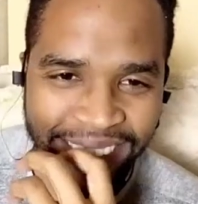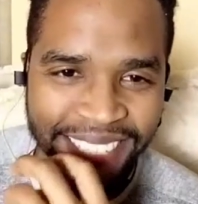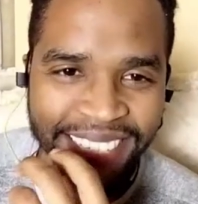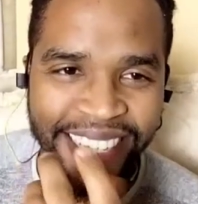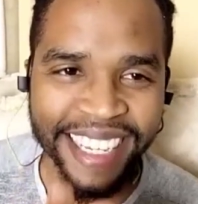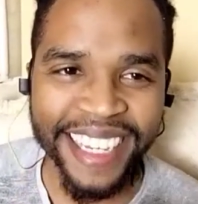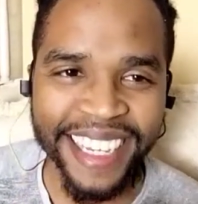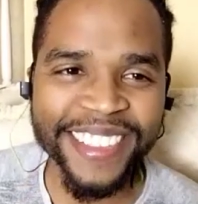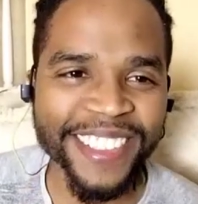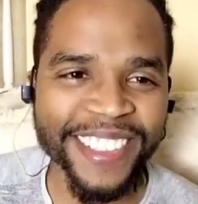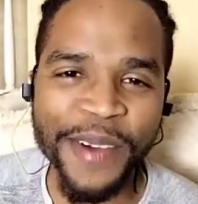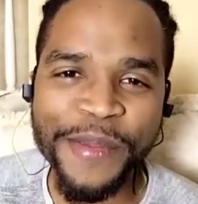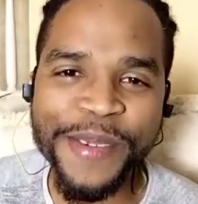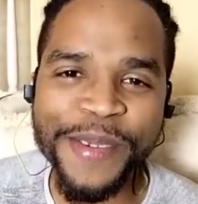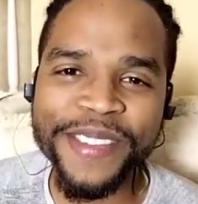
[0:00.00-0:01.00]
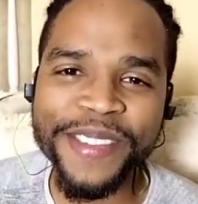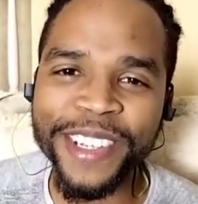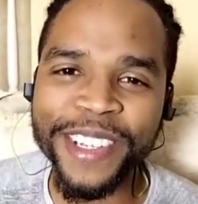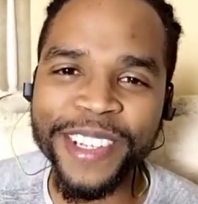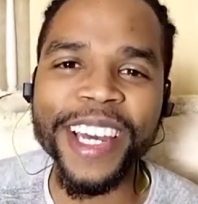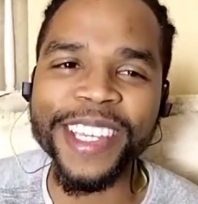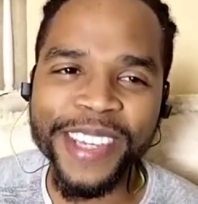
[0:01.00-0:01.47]
Yeah, you
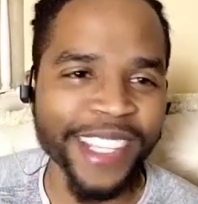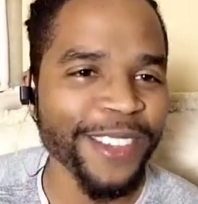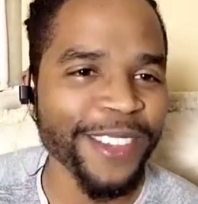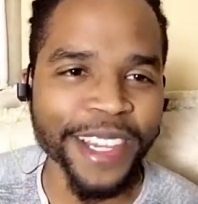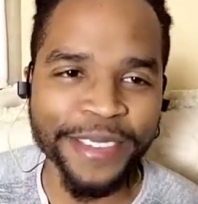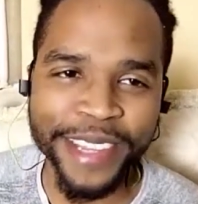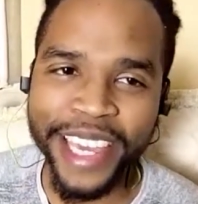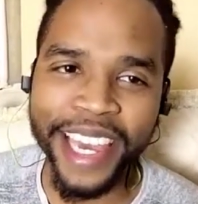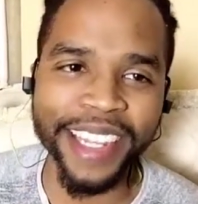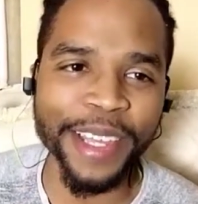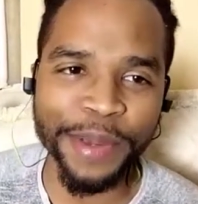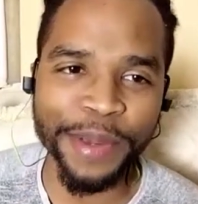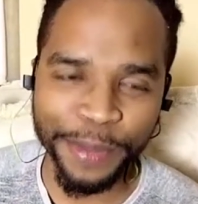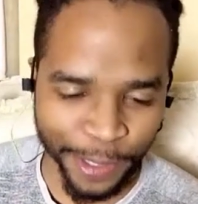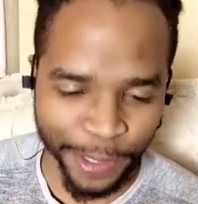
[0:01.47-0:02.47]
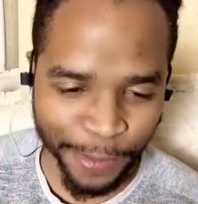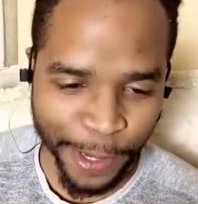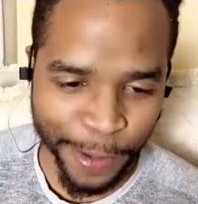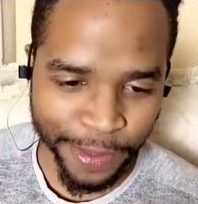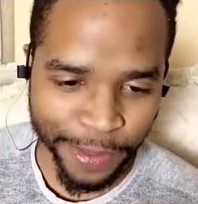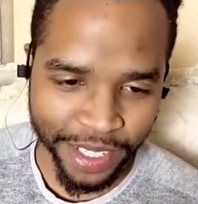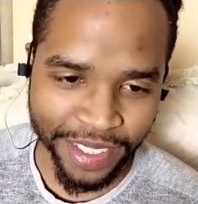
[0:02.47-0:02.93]
definitely can't let people get
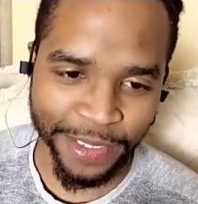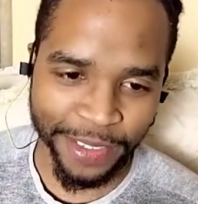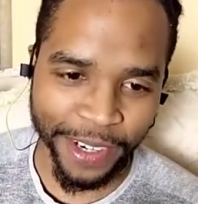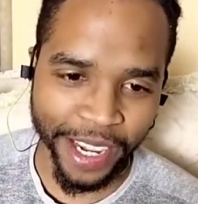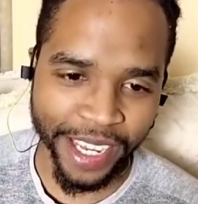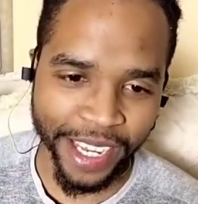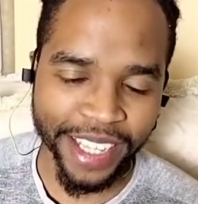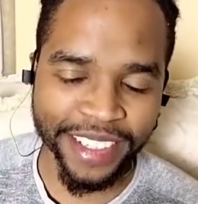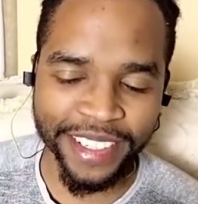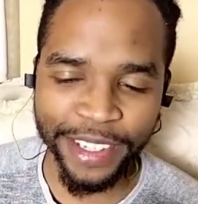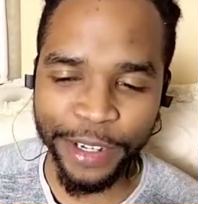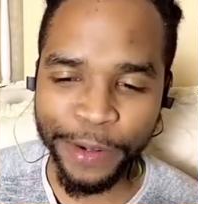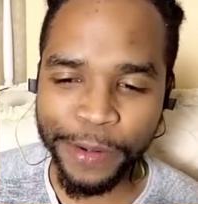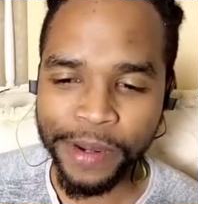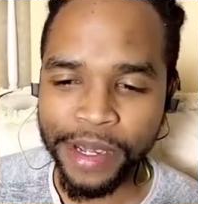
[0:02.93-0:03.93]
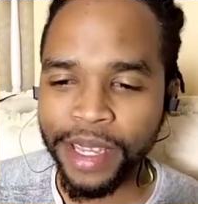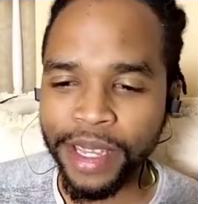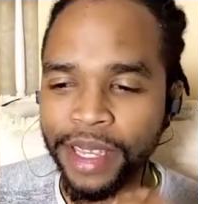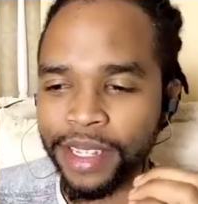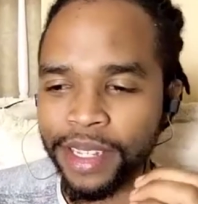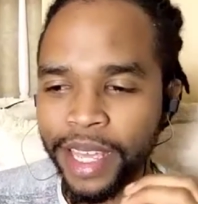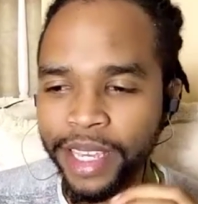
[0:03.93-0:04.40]
away with this, right? And so,
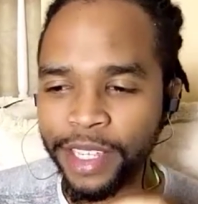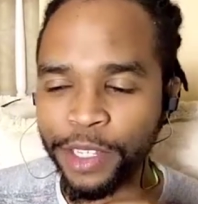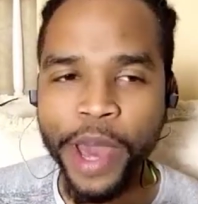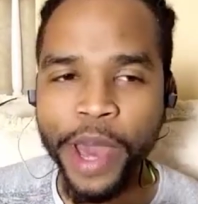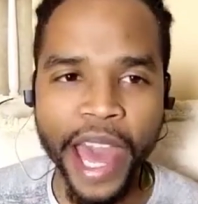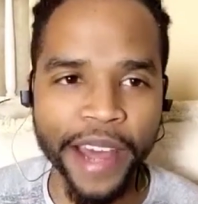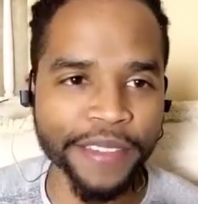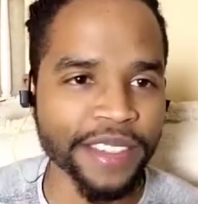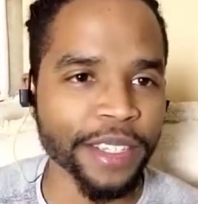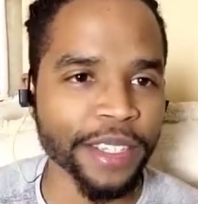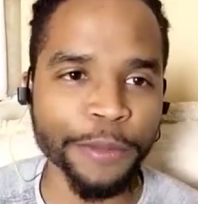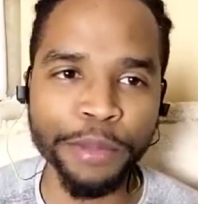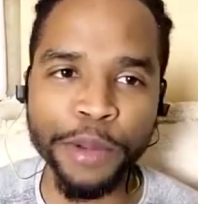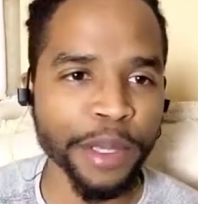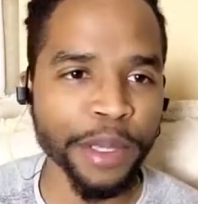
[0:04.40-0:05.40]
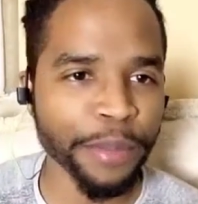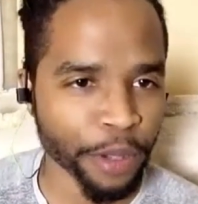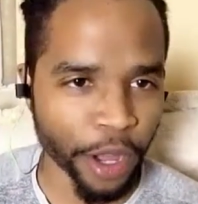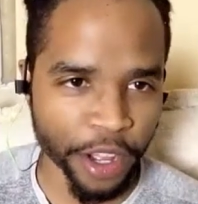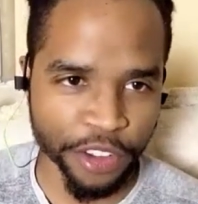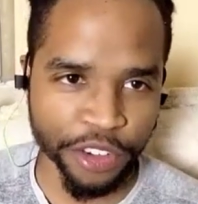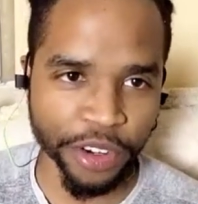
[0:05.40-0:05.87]
like, you have to put people
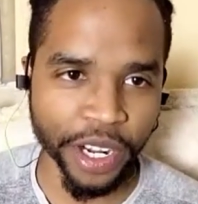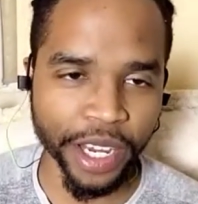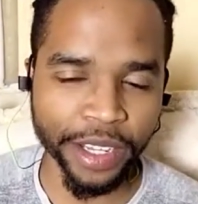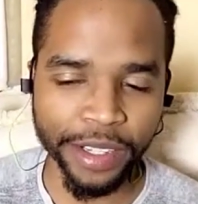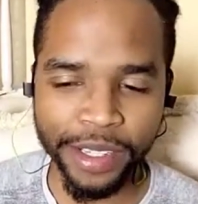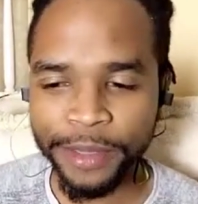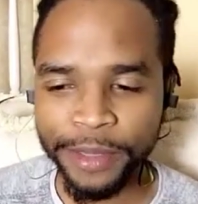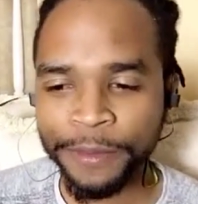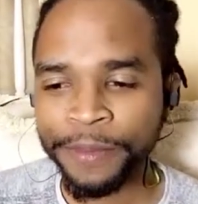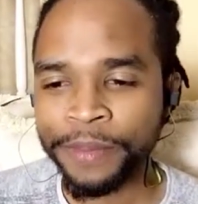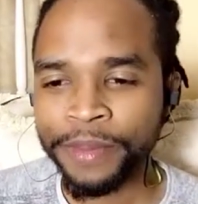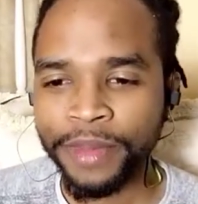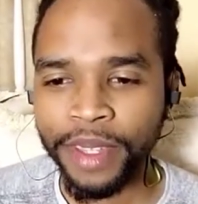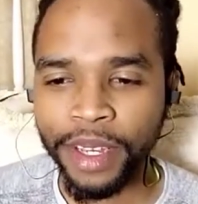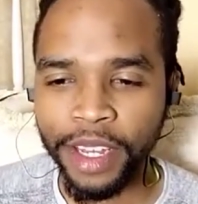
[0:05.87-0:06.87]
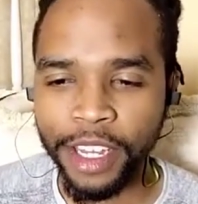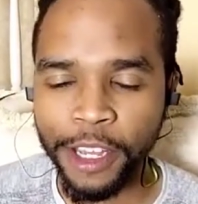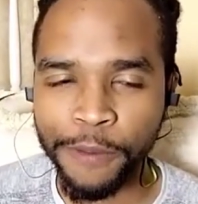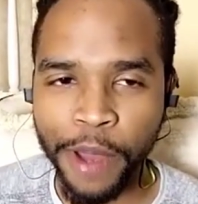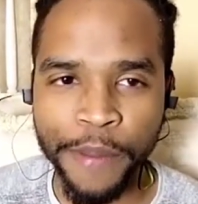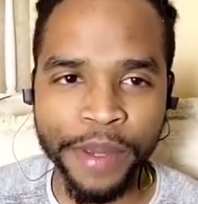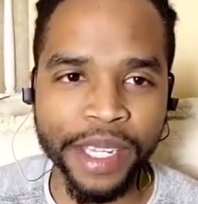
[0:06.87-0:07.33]
on trial.
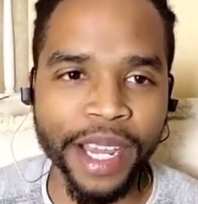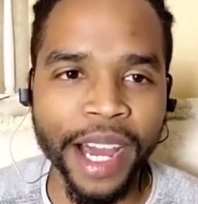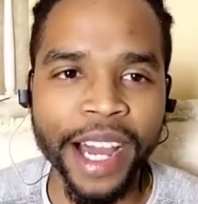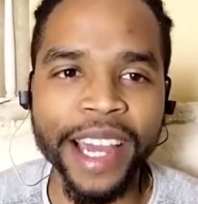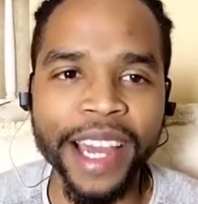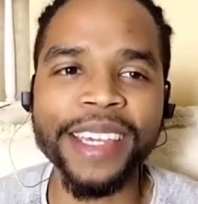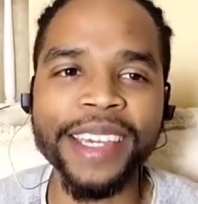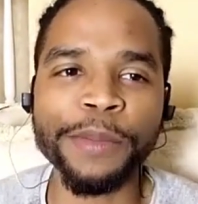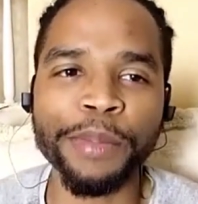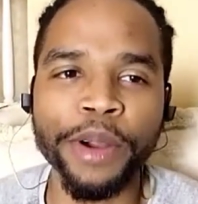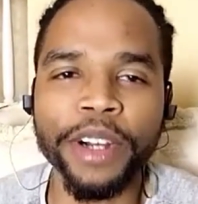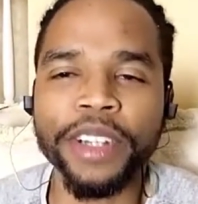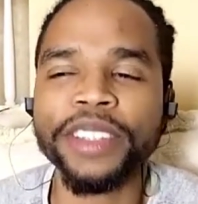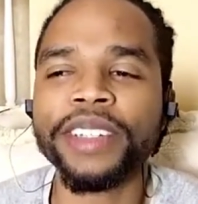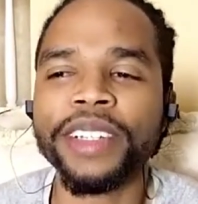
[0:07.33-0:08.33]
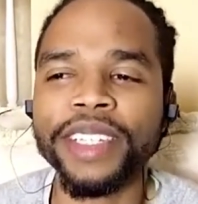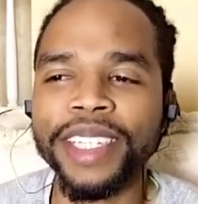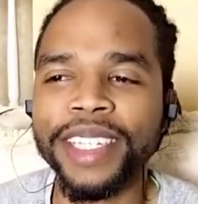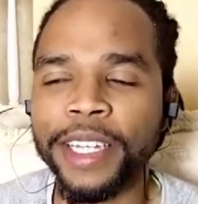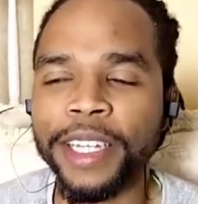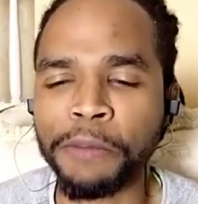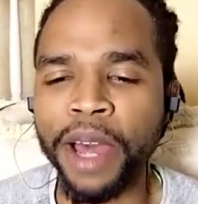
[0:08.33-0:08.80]
I mean, I
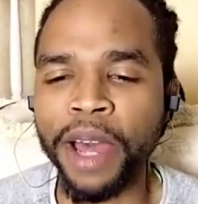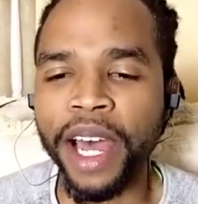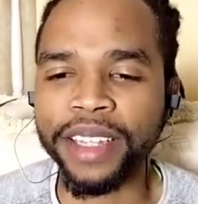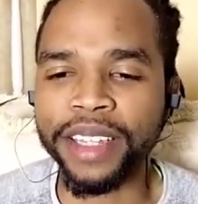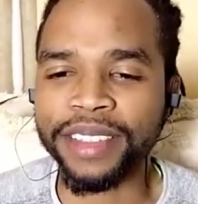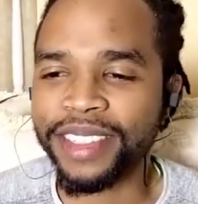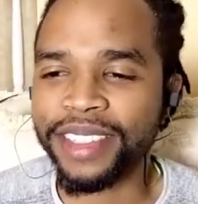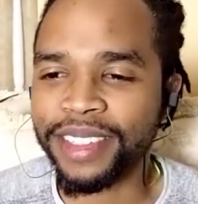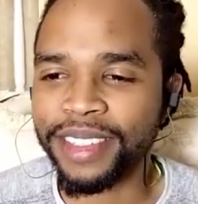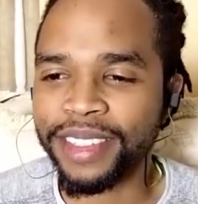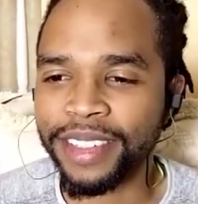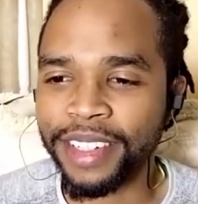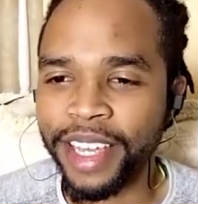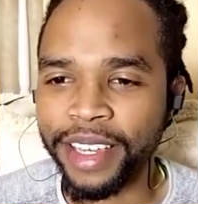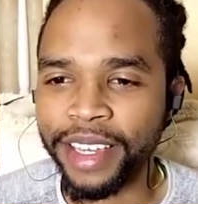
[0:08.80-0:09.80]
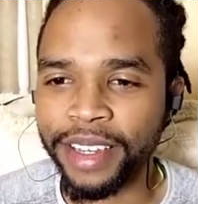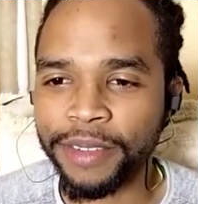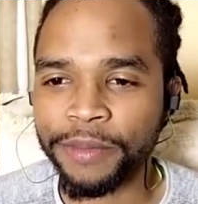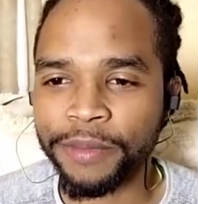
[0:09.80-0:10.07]
personally am not like.